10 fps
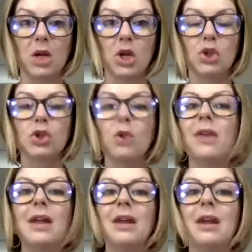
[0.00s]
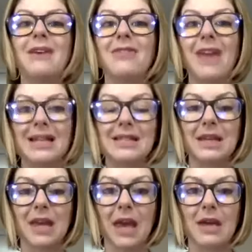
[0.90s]
So then if that's the
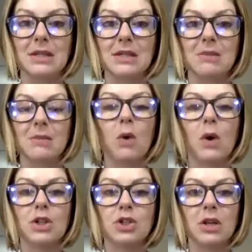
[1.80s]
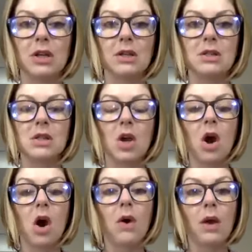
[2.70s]
case, my question is,
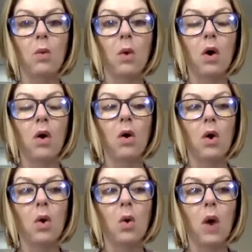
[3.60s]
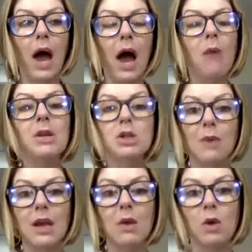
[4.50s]
okay, well, how much
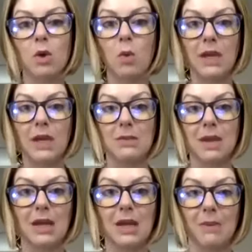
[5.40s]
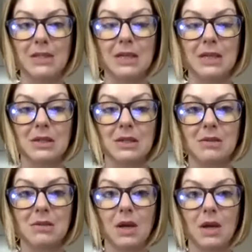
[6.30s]
money were you wanting to make in that business?
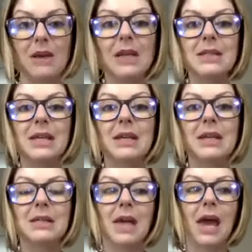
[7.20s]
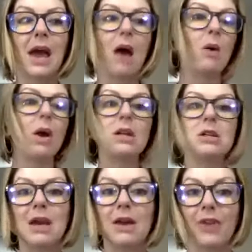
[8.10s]
And let's say they say, I wanted to
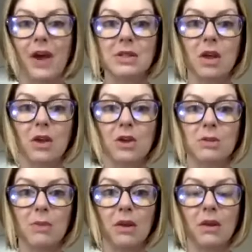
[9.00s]
make $1,000 a month.